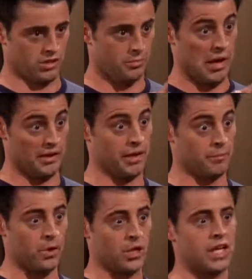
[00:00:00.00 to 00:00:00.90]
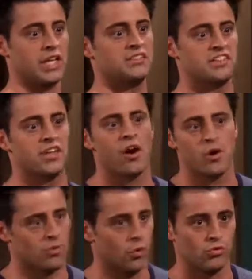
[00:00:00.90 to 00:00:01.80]
about him. Okay, he's a
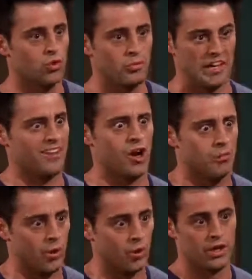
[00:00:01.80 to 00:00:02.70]
terrible roommate. Terrible.